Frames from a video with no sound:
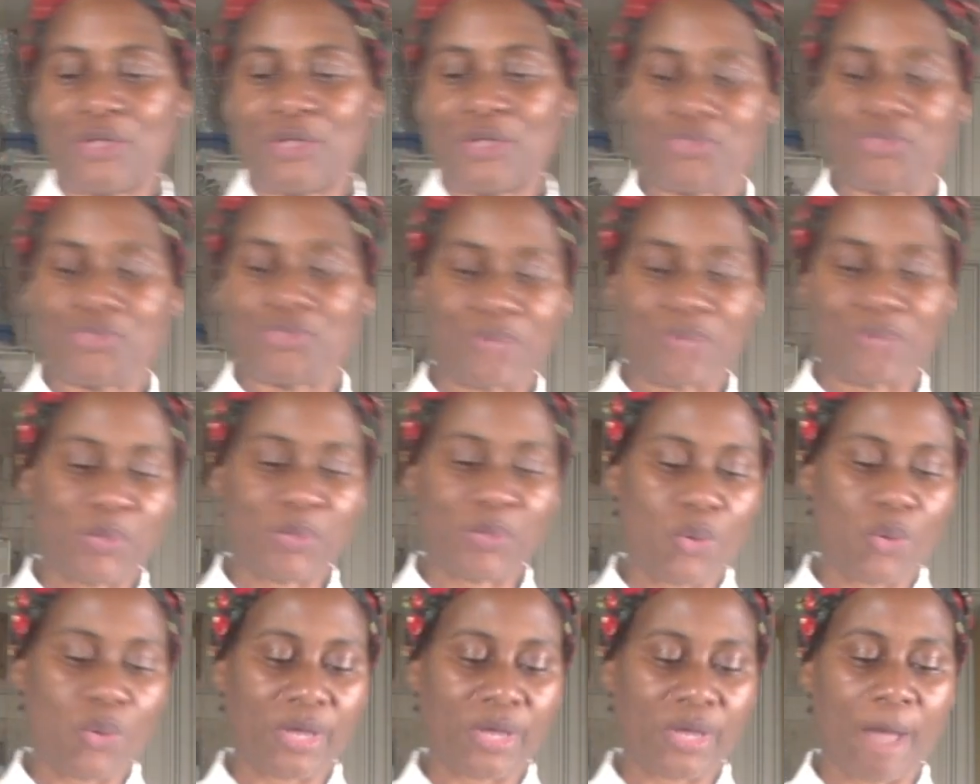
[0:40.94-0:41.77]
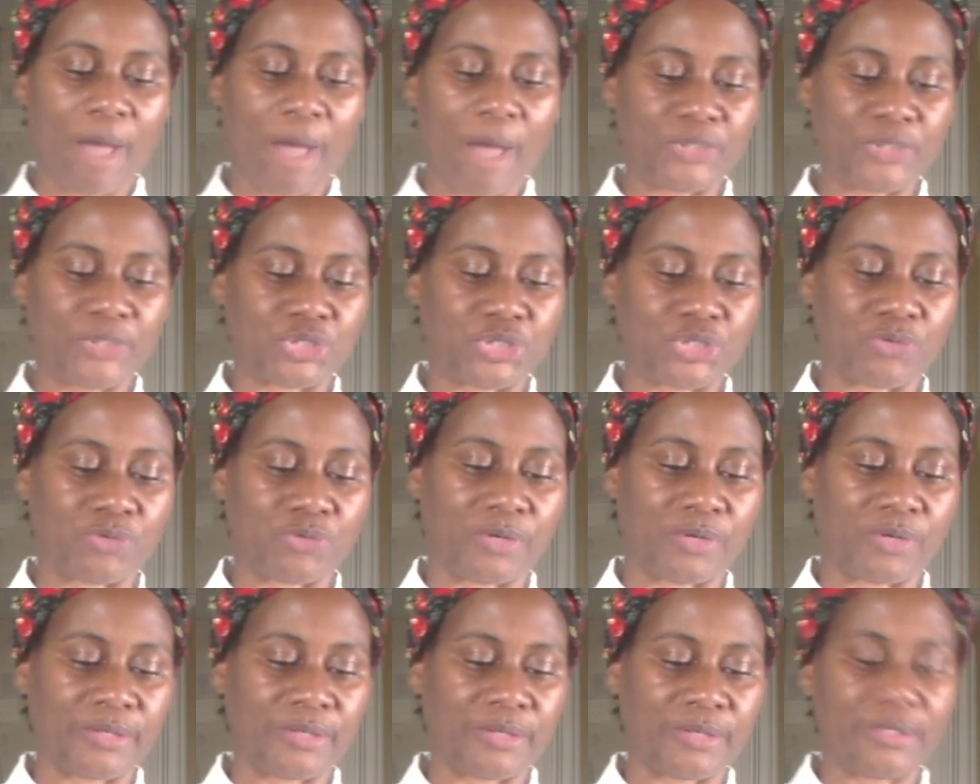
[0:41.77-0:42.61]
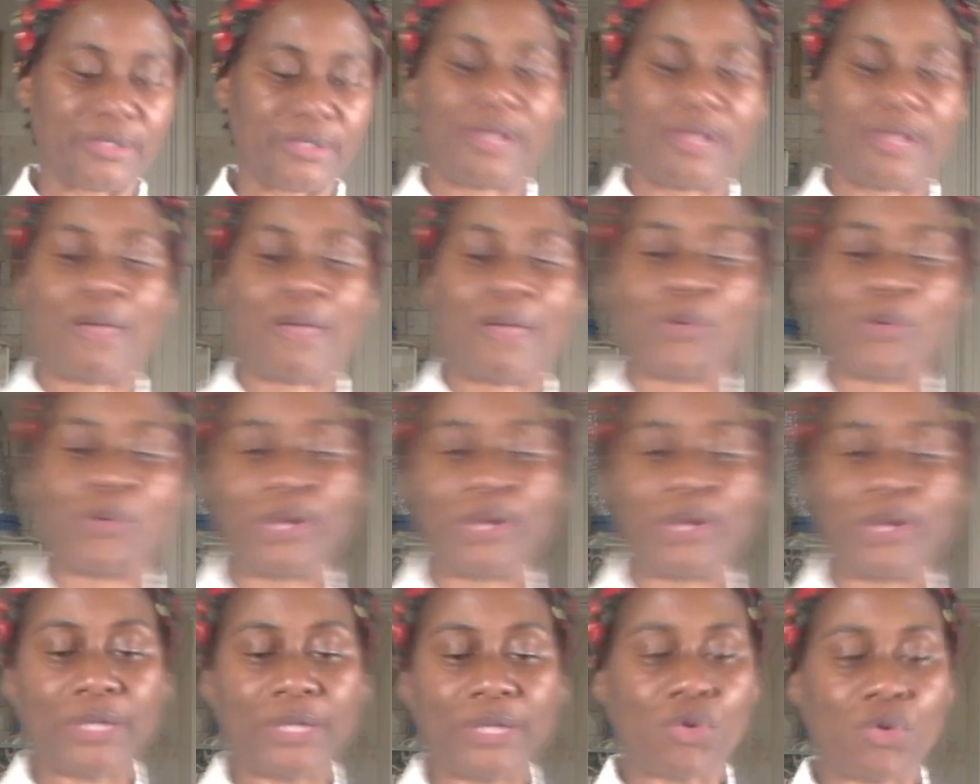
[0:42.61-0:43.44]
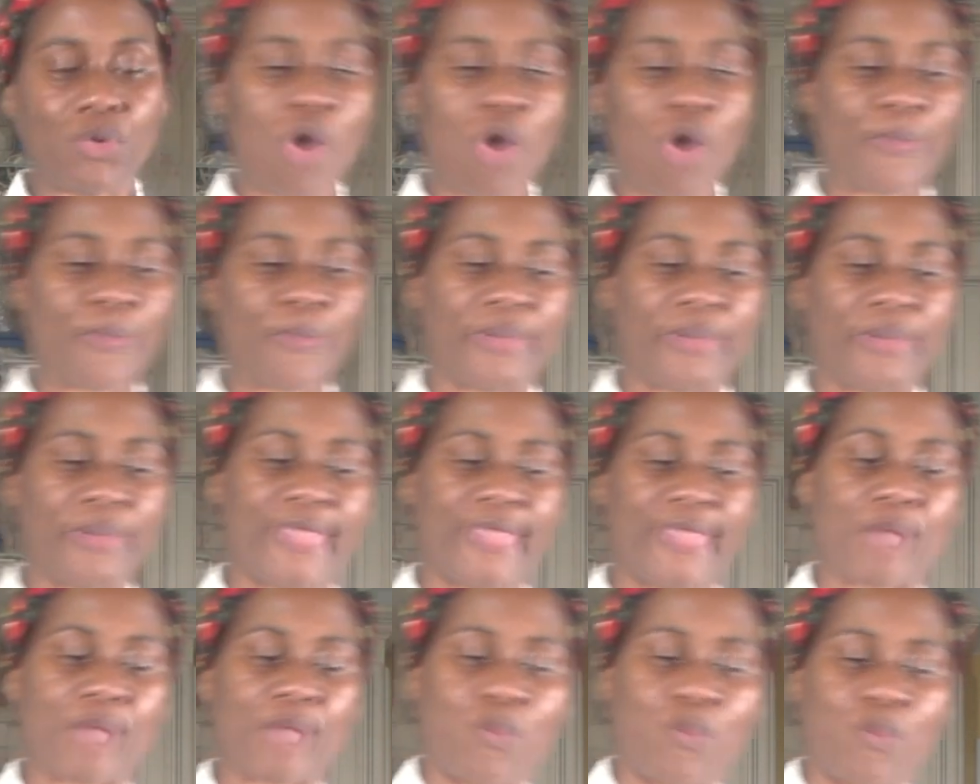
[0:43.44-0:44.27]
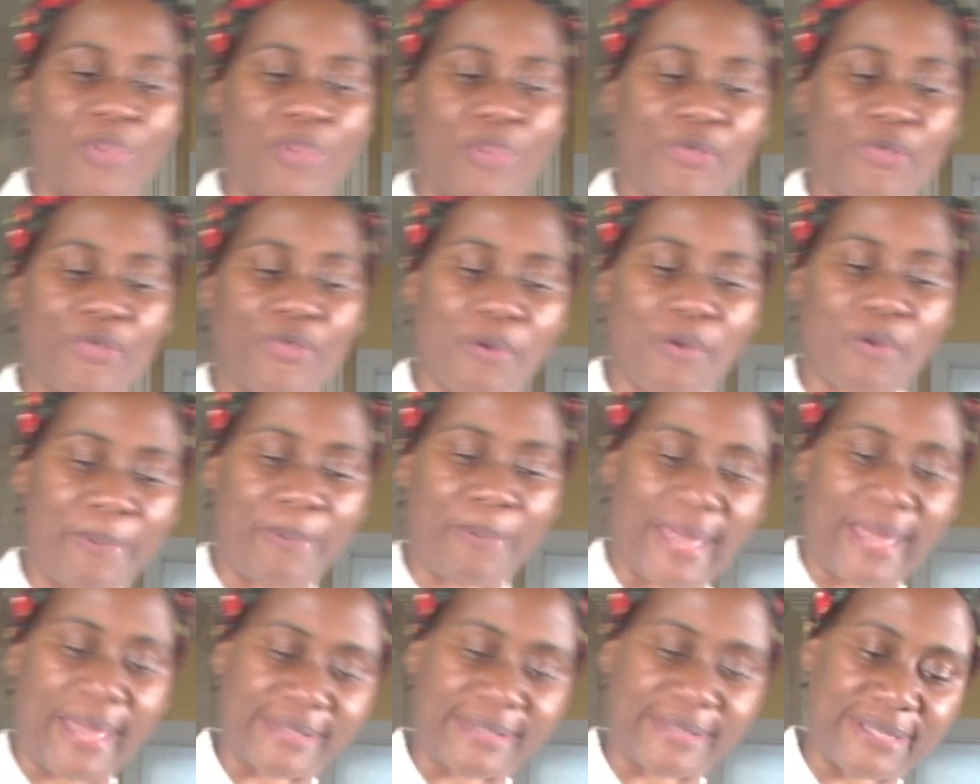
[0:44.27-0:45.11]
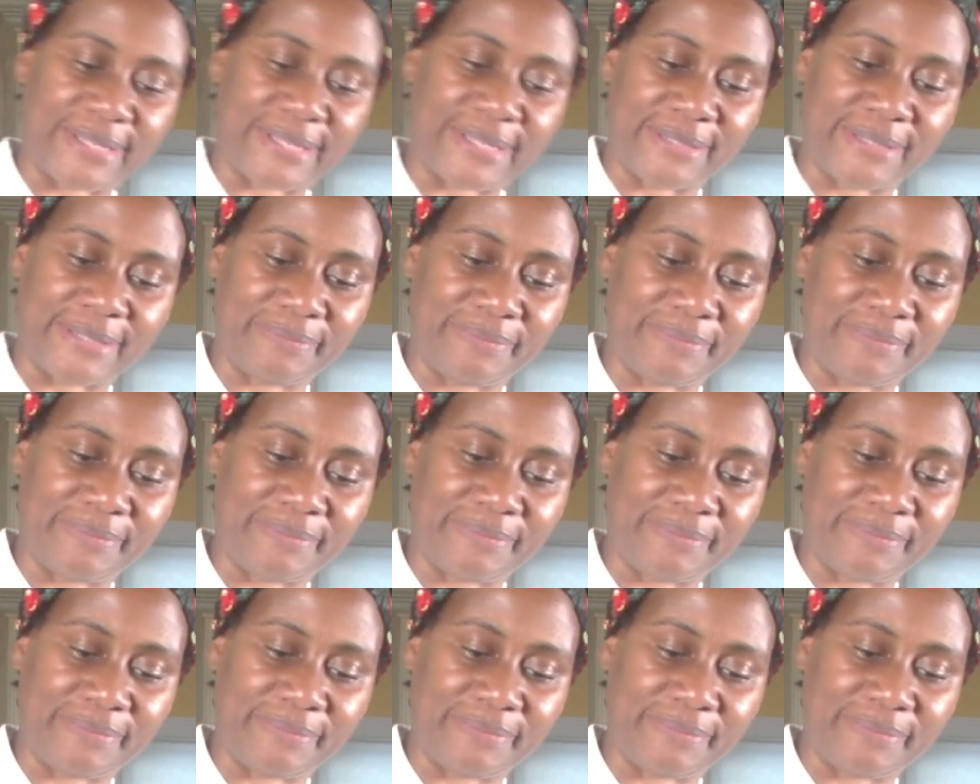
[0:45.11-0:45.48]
3/4 cup of sugar, and we're going to incorporate that with our plantain.